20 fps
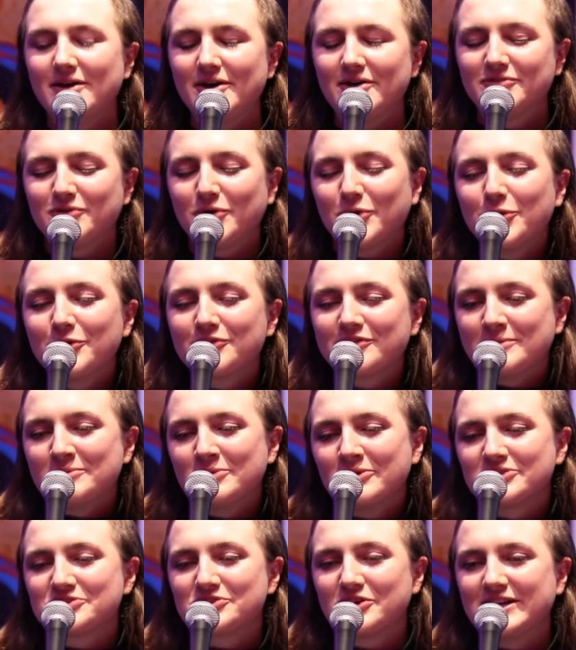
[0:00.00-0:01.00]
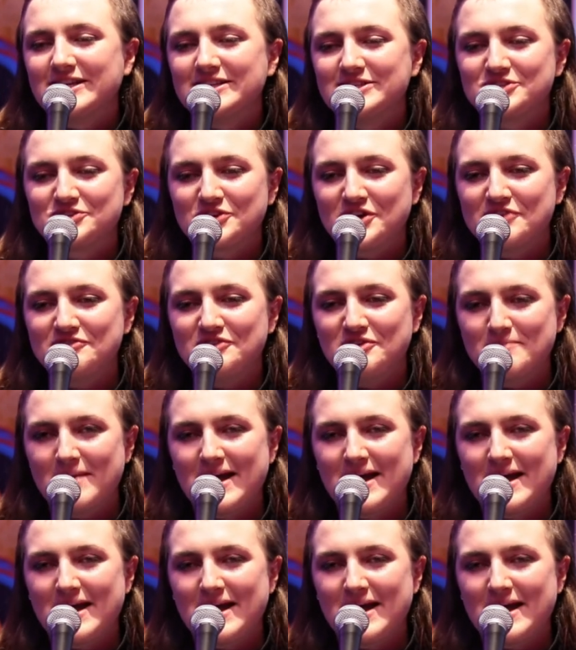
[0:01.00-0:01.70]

Of course I'm not trying to drive you